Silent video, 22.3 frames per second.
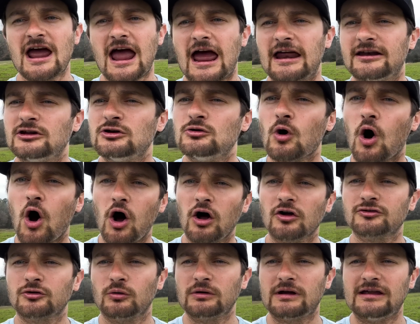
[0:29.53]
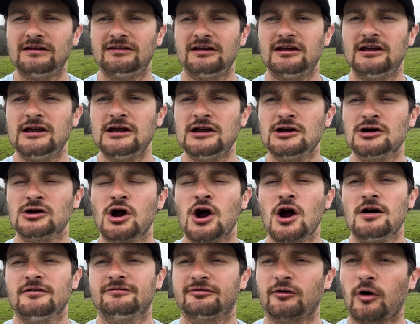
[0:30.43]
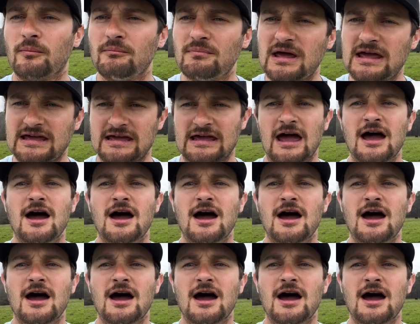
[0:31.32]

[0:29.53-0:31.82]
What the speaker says: and you also get to hear from me